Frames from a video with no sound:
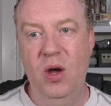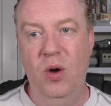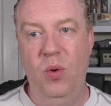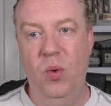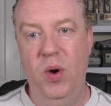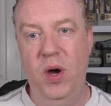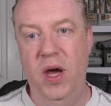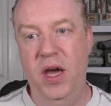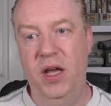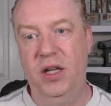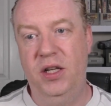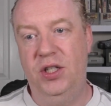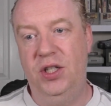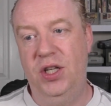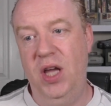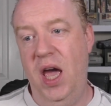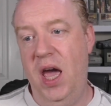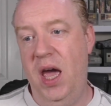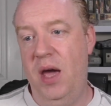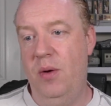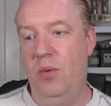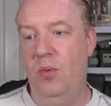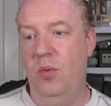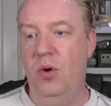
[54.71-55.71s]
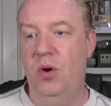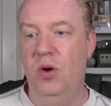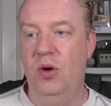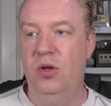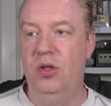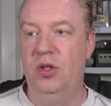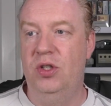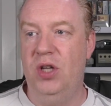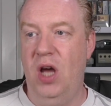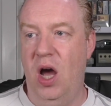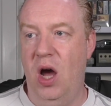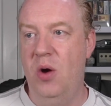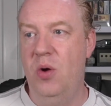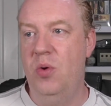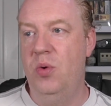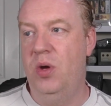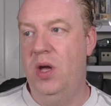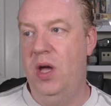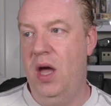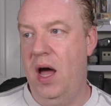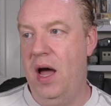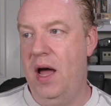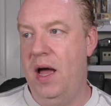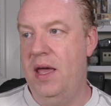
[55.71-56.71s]
which was
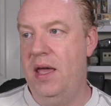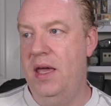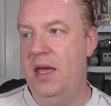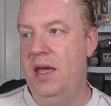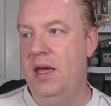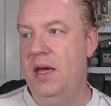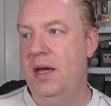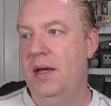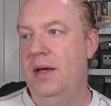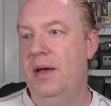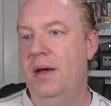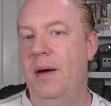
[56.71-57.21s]
okay.